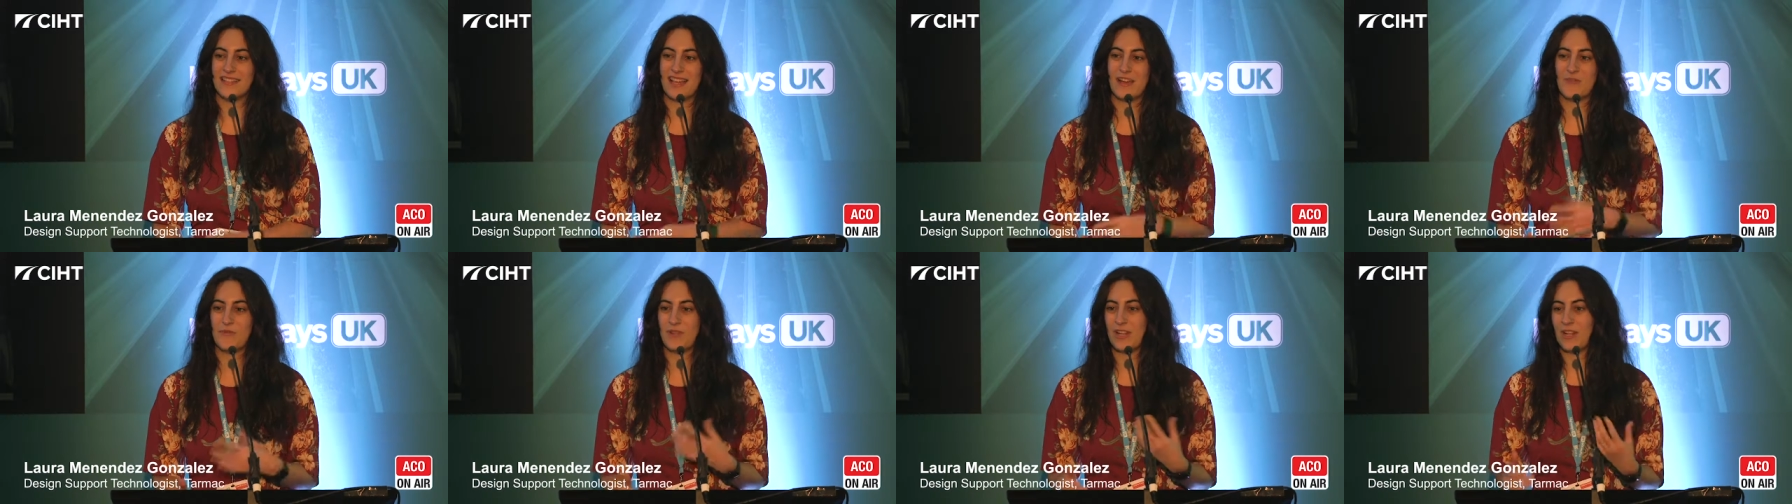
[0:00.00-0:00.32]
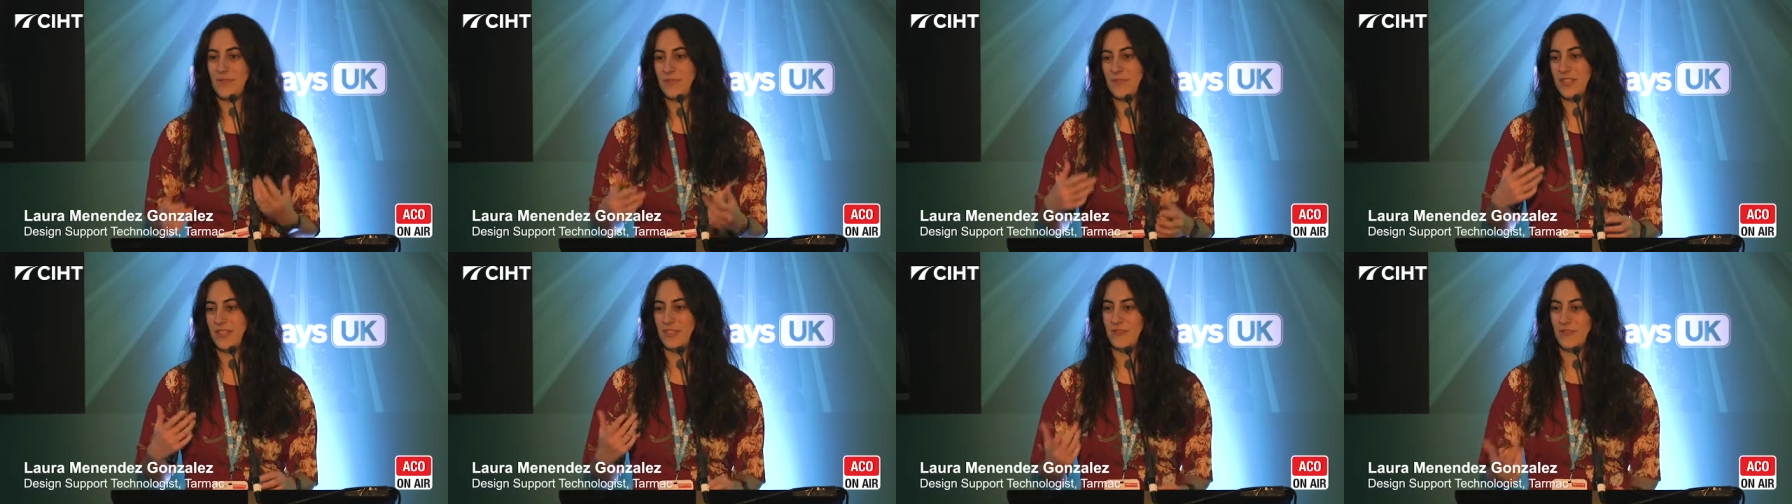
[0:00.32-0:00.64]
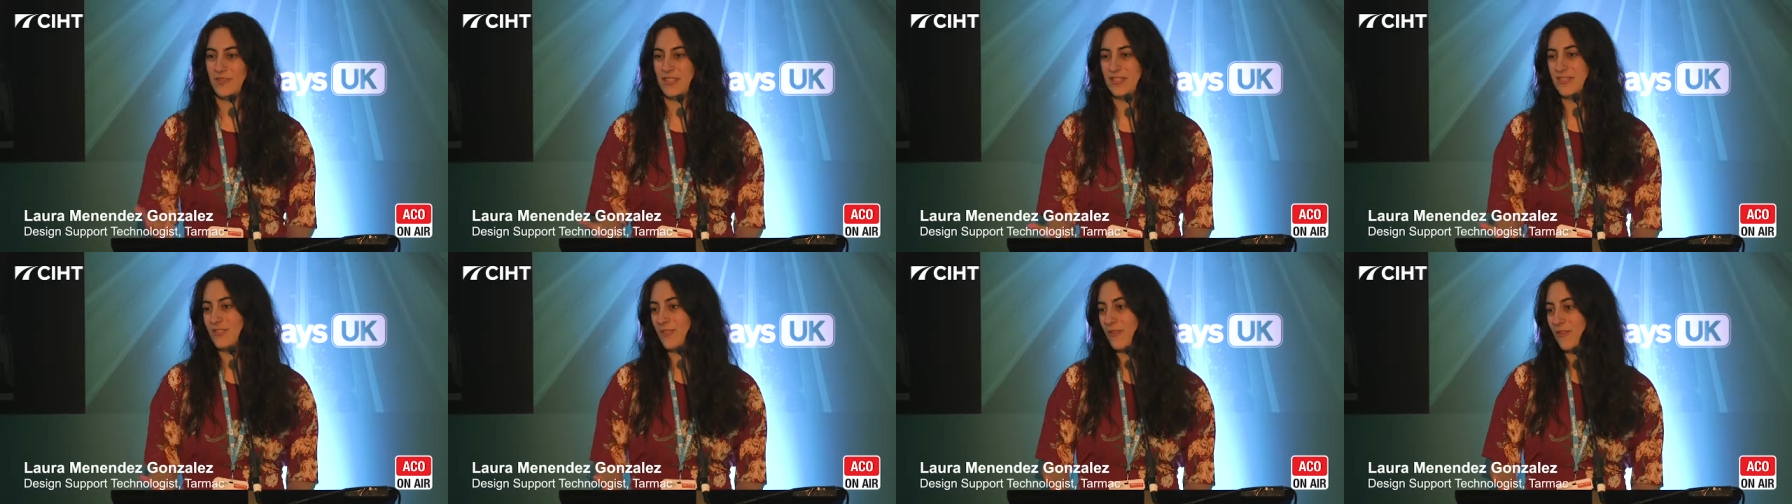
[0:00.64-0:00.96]
what I've been
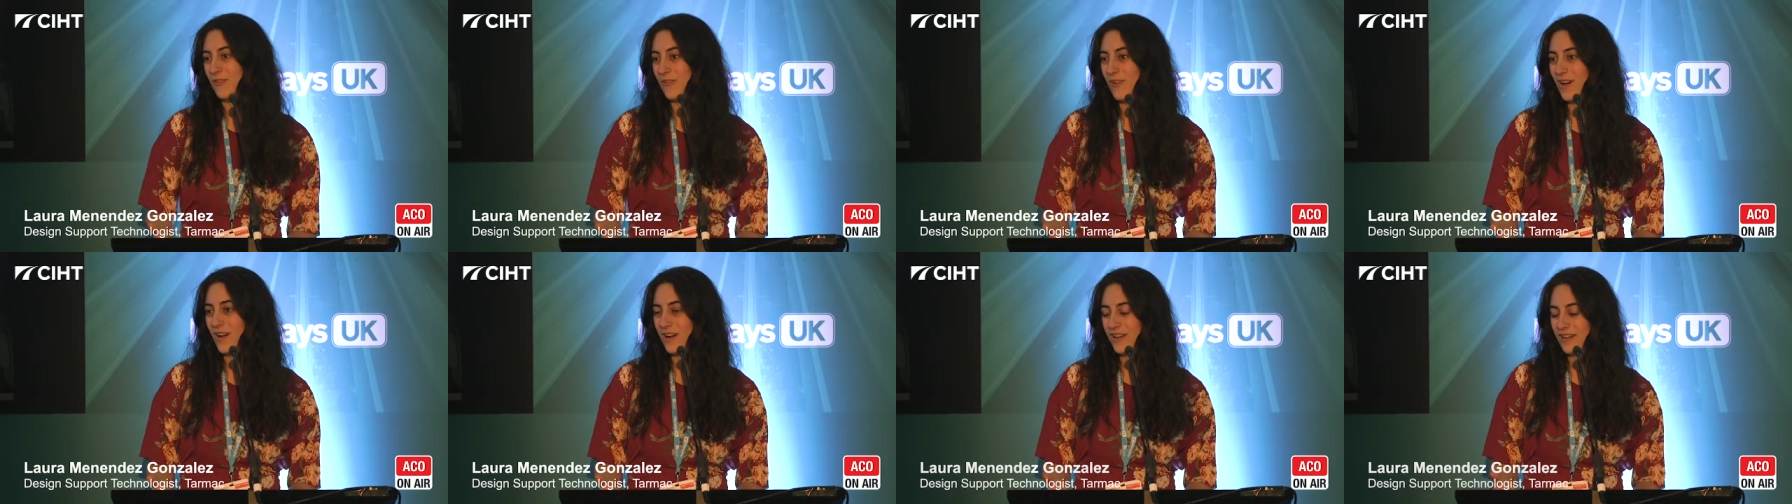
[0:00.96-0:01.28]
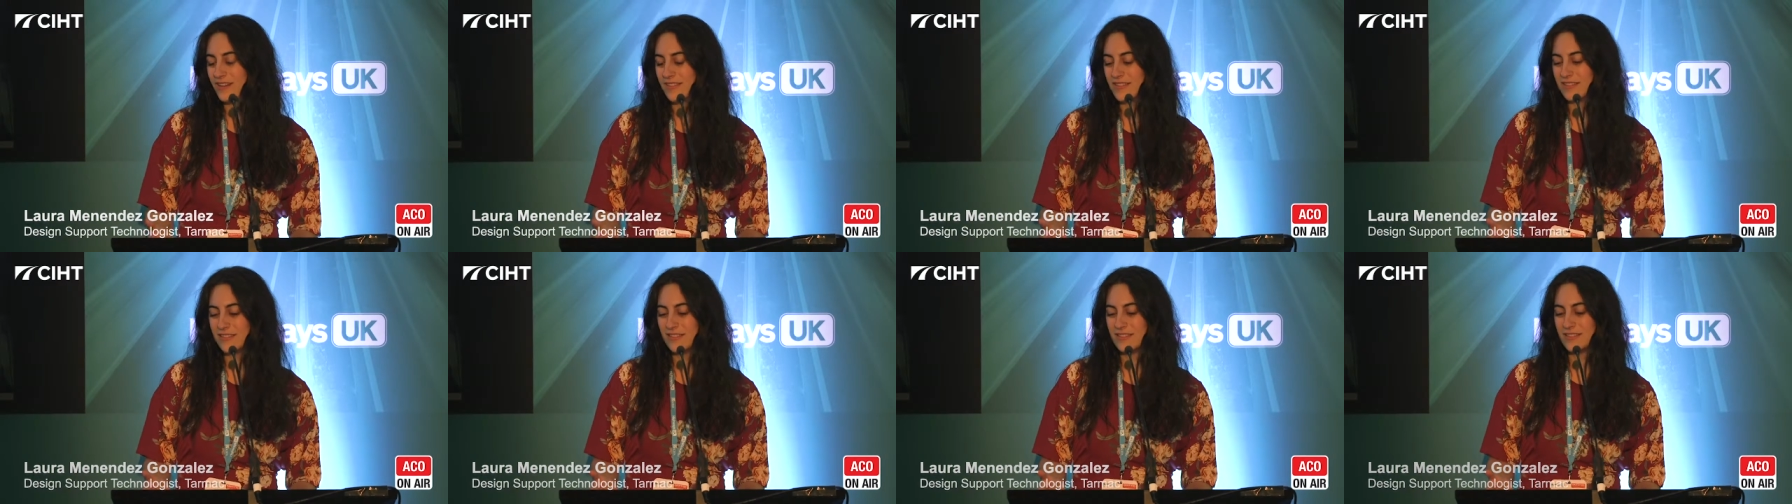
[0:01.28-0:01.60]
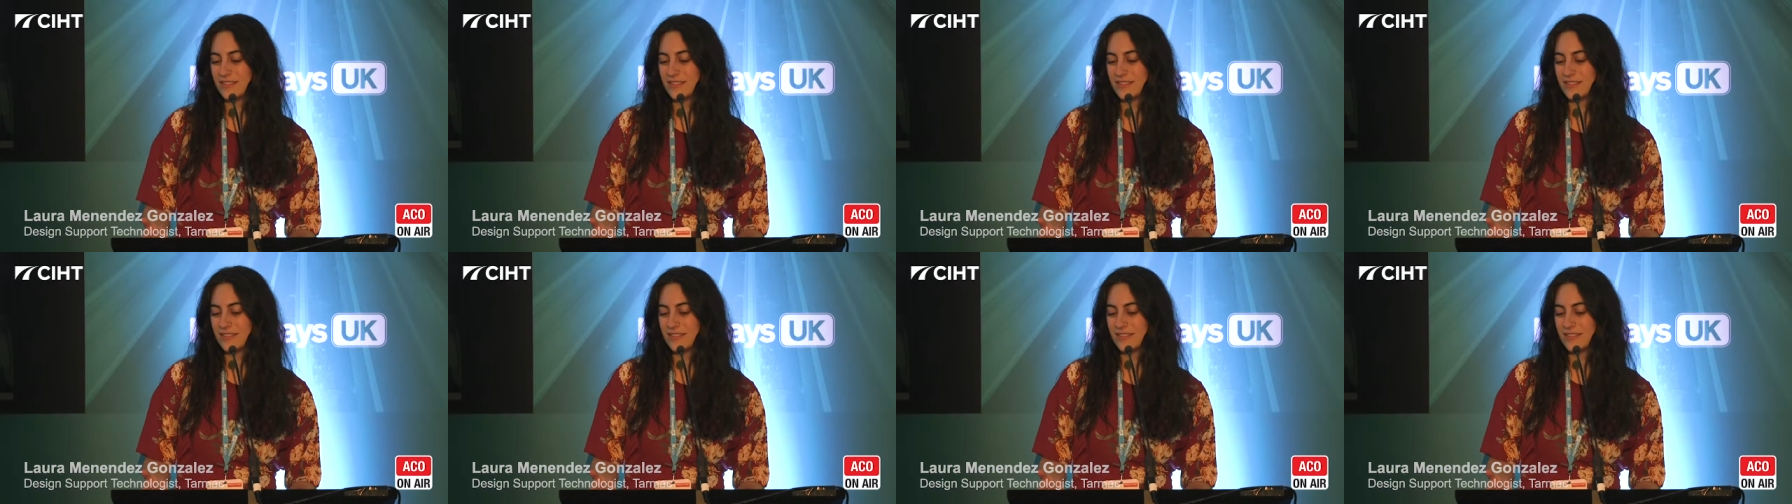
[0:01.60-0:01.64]
doing so far.